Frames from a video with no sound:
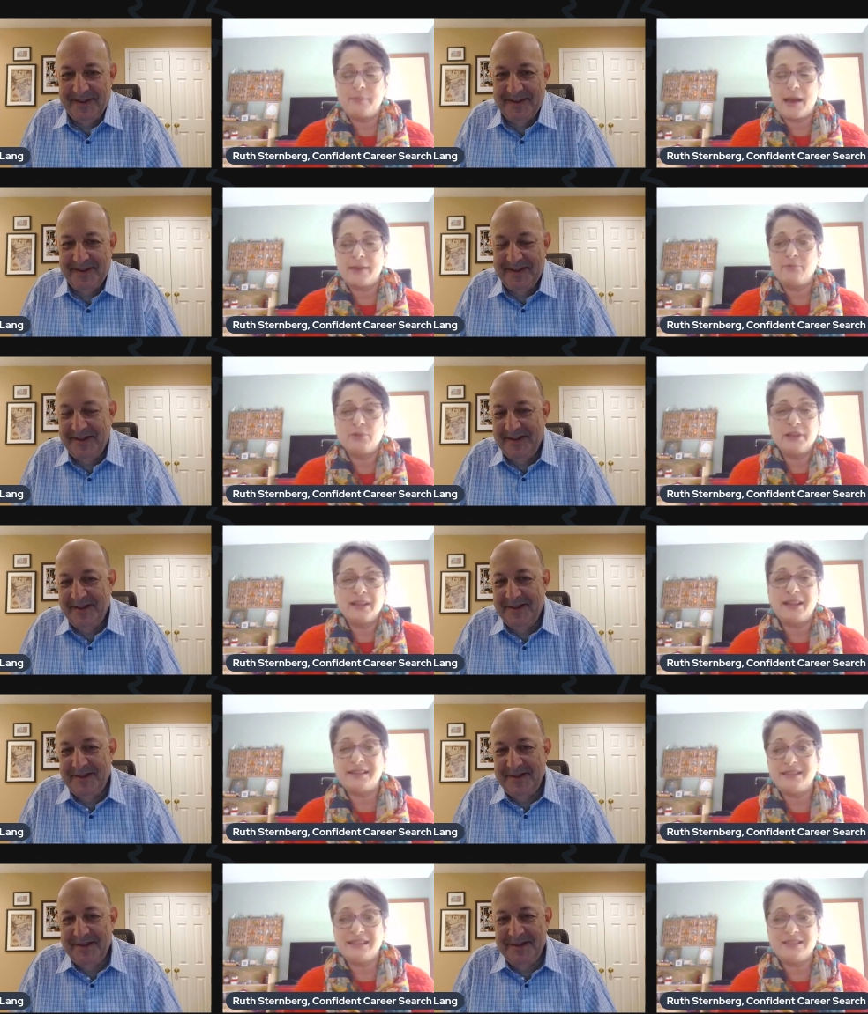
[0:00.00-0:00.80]
Speaker 1: I'd really
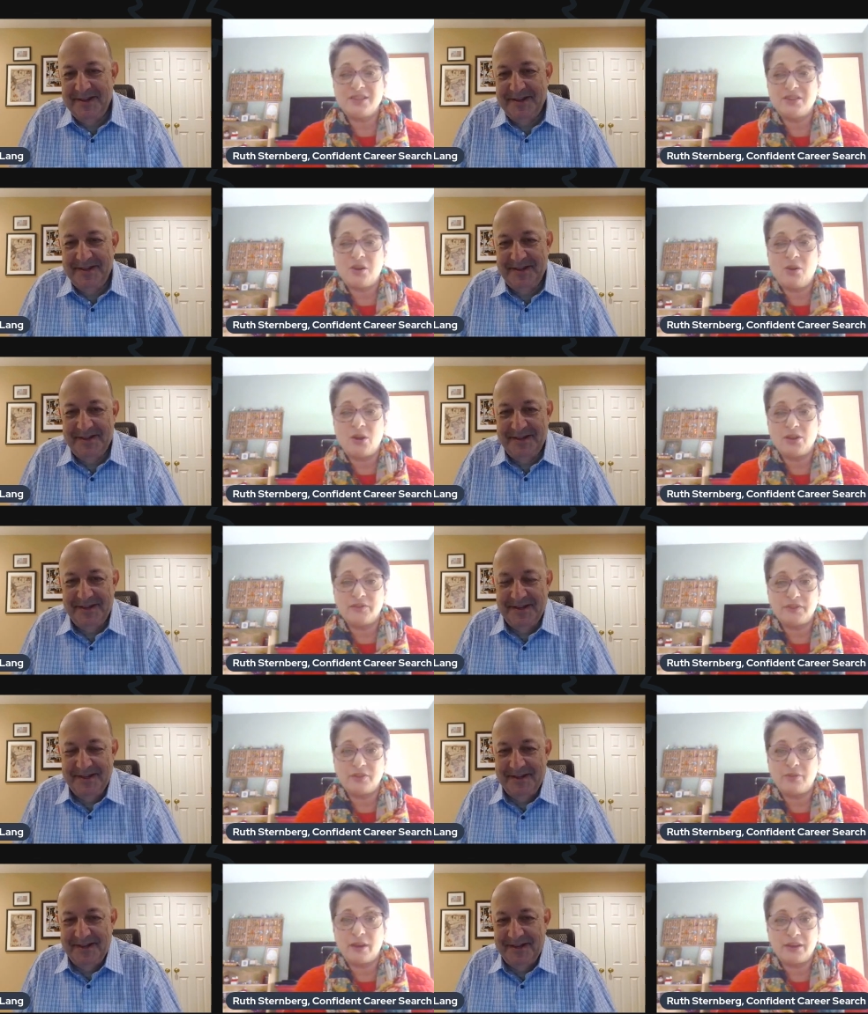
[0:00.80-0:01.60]
like to get to know all of
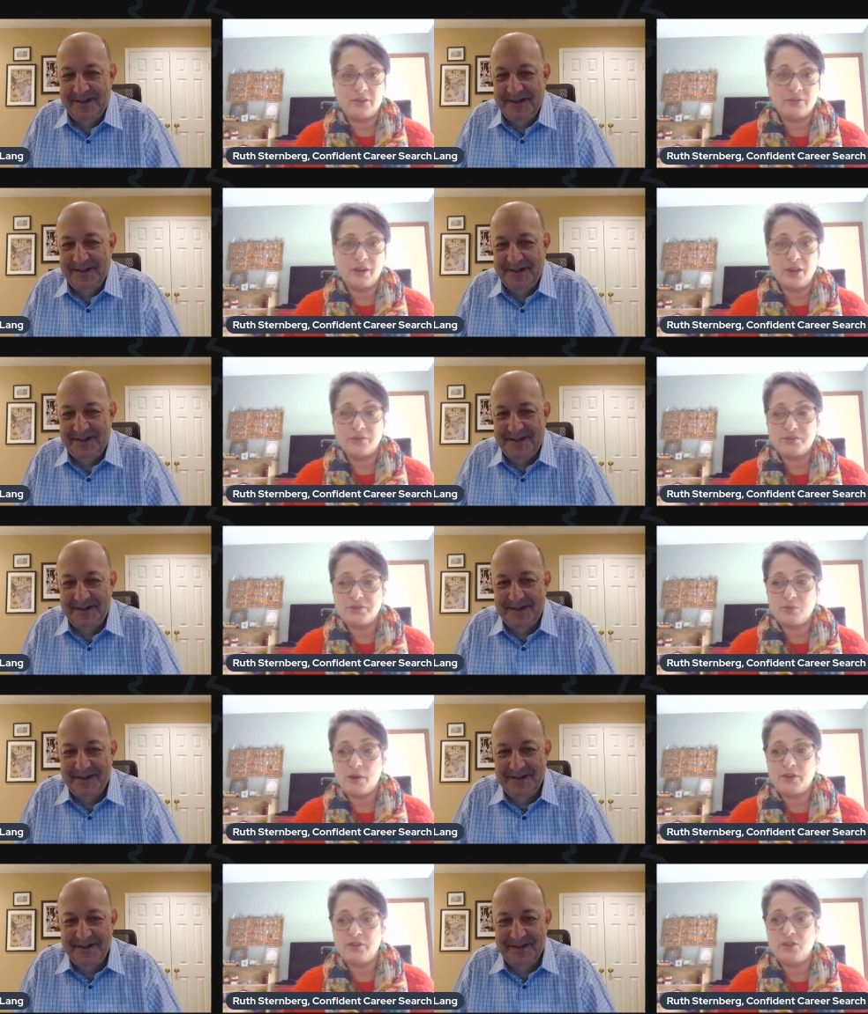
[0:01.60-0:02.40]
you who I don't know. So
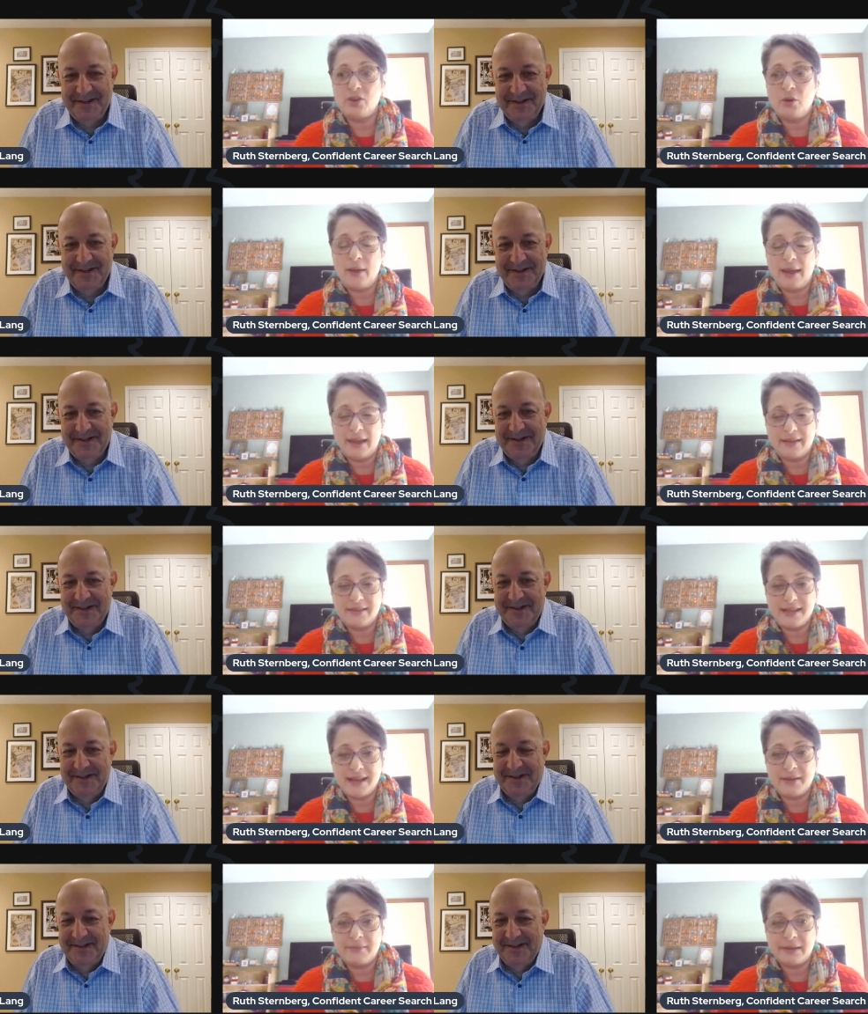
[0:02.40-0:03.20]
why don't you go ahead and
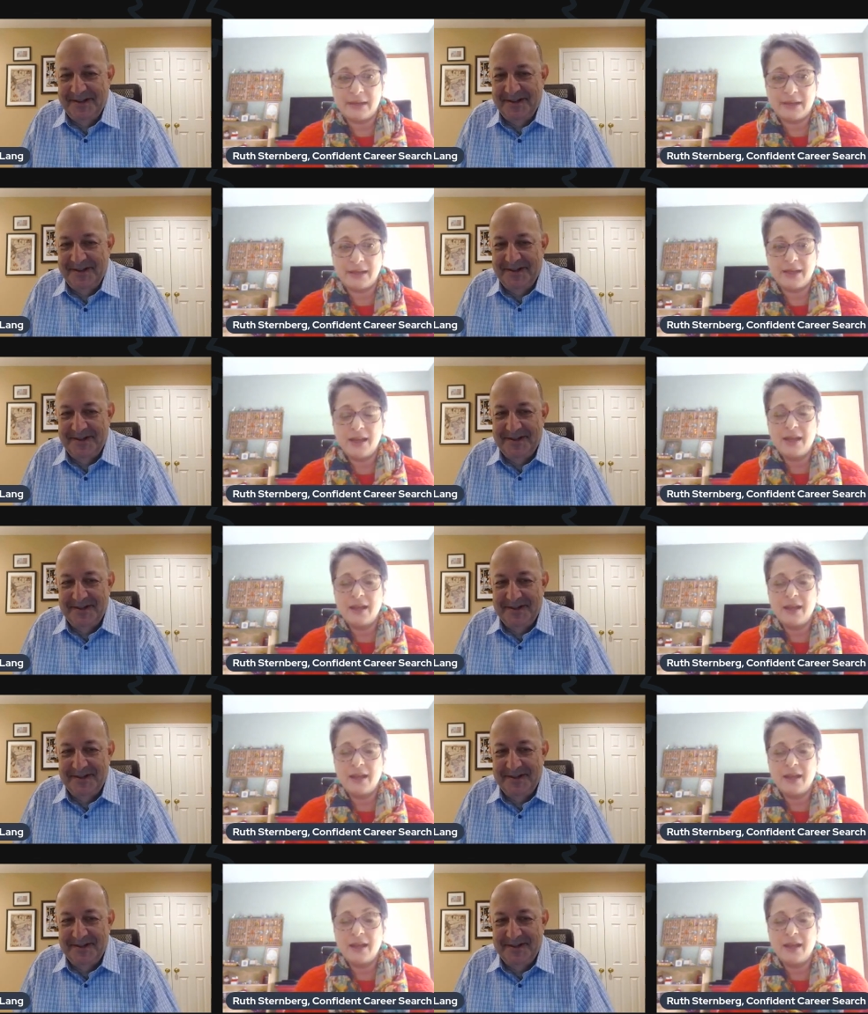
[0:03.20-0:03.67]
take a minute